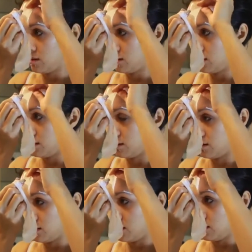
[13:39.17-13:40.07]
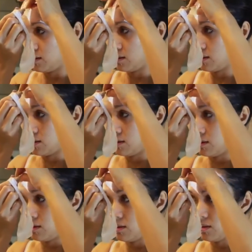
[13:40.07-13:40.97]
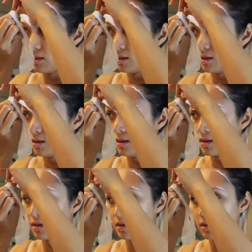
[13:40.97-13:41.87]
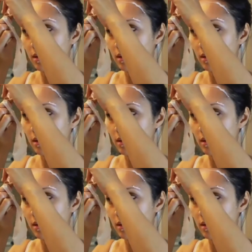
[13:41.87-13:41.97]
Nothing is said.